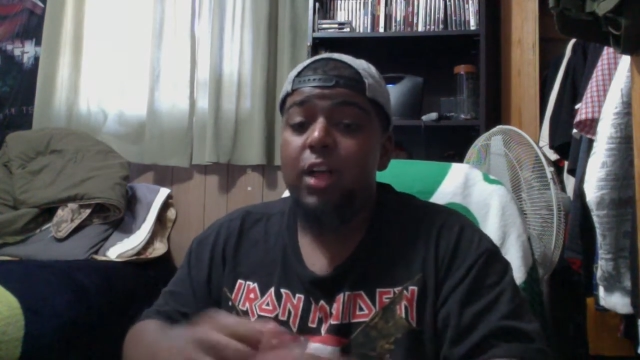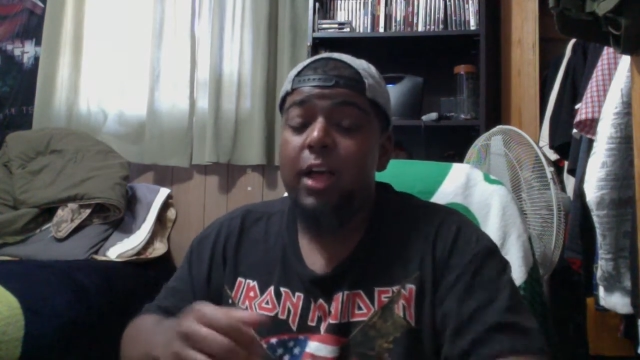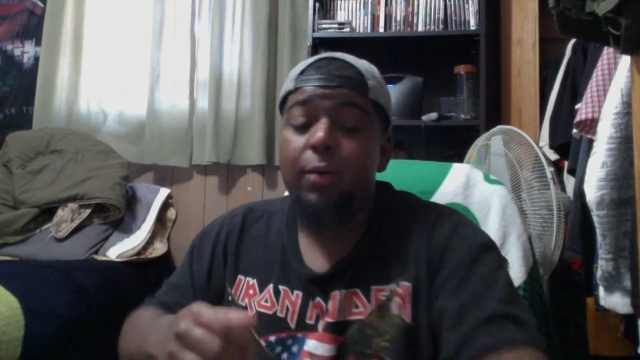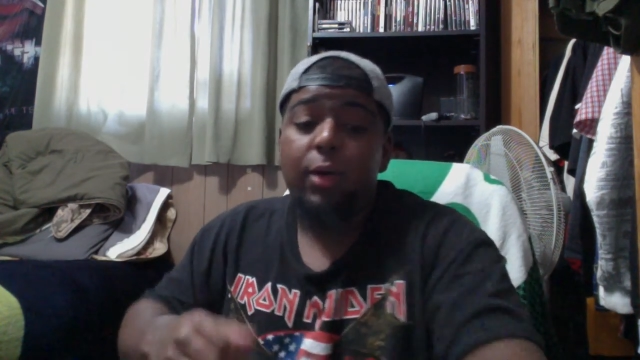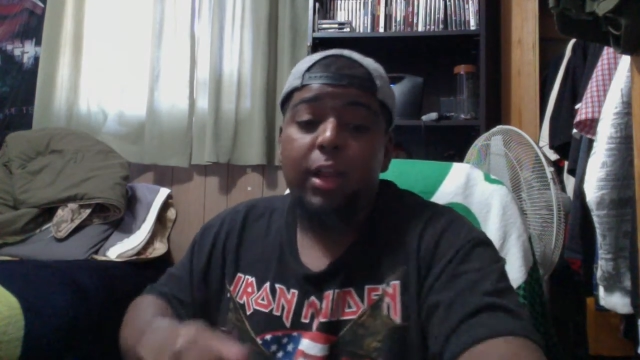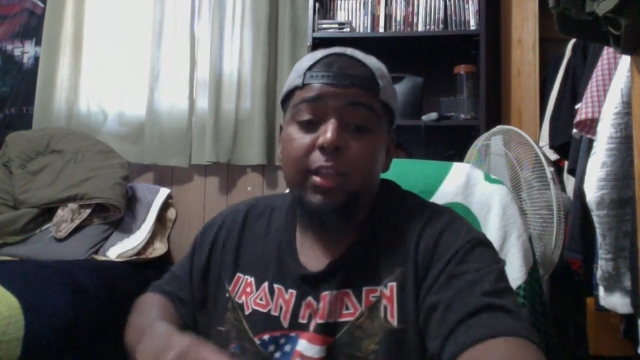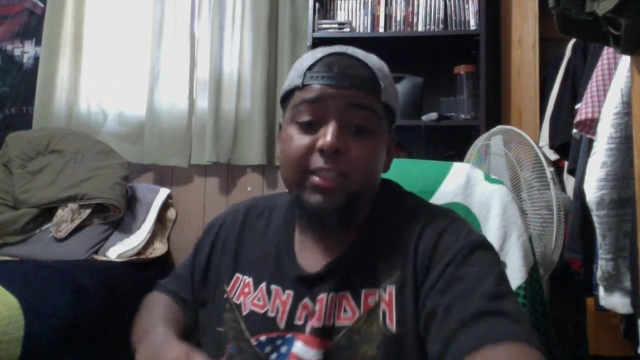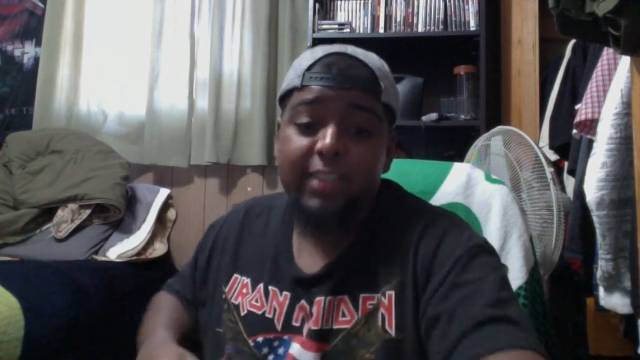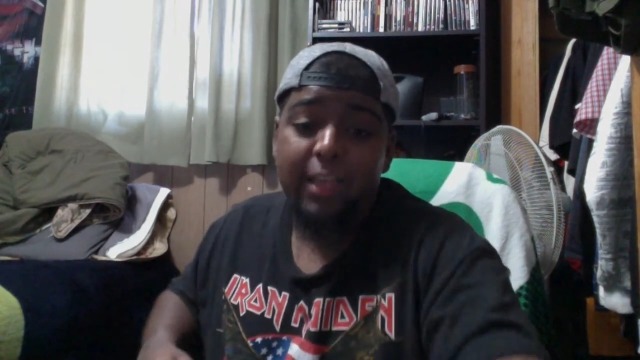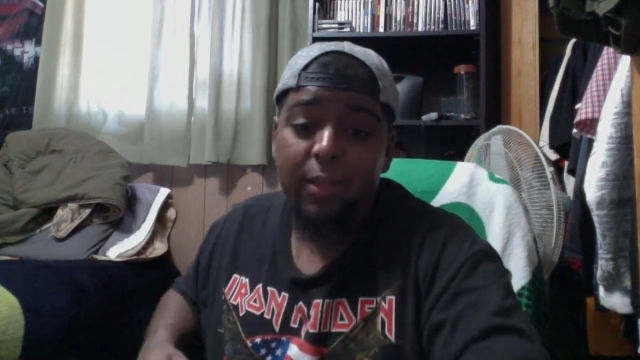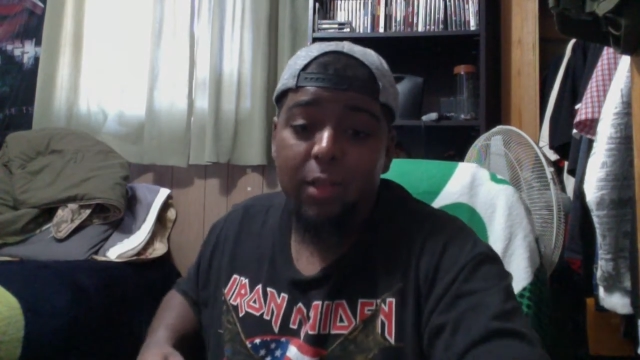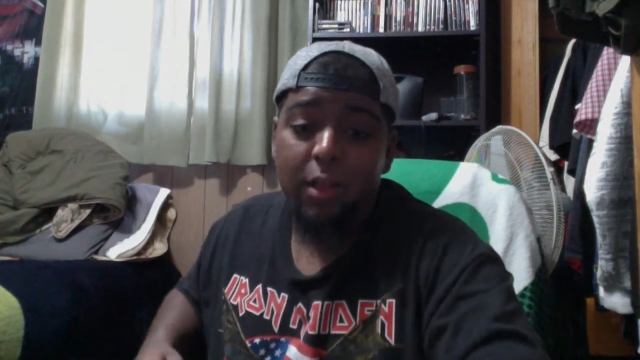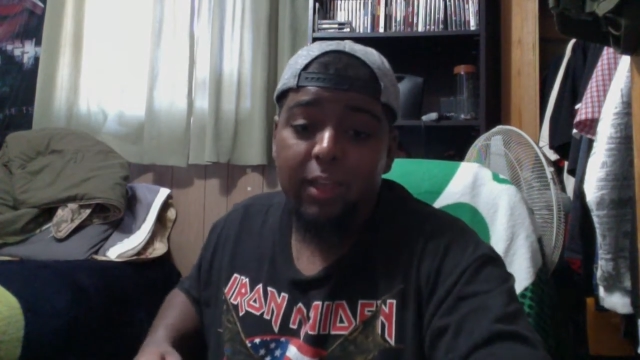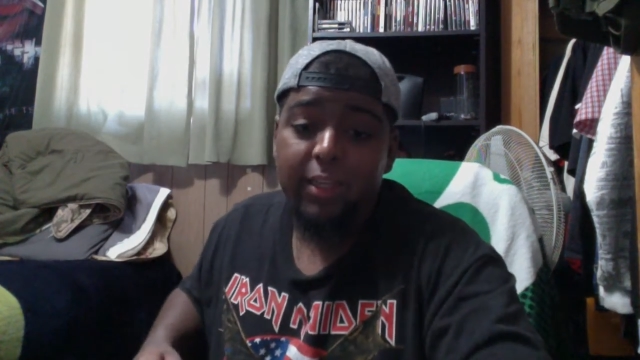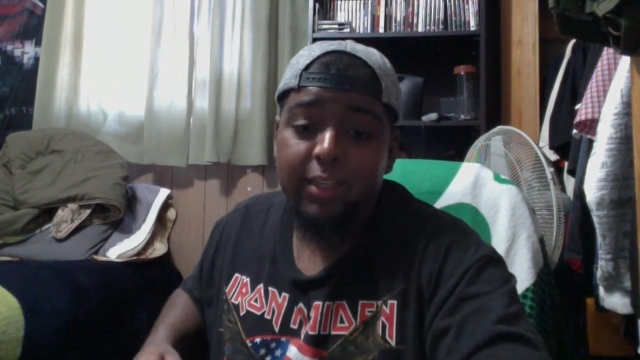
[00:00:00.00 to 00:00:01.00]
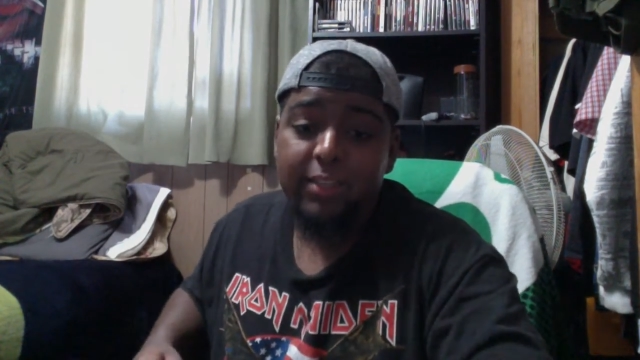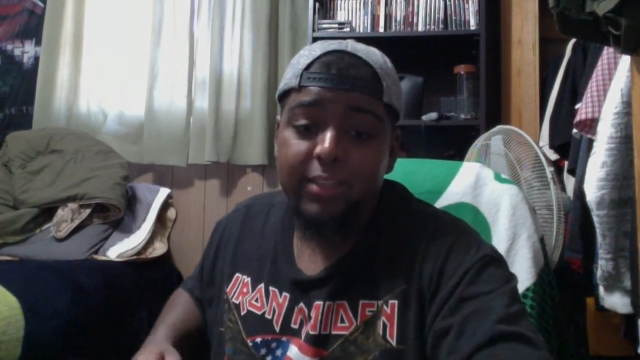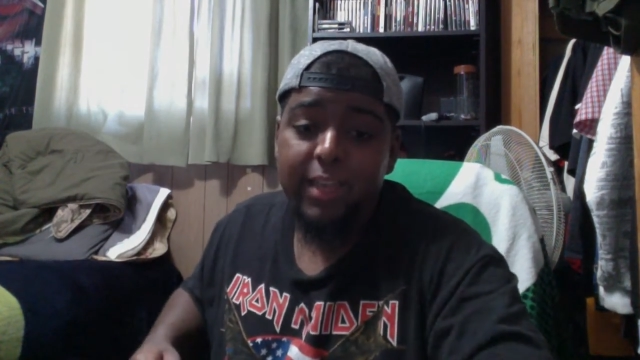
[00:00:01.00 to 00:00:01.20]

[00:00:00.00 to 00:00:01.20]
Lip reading: I want to see how long it is.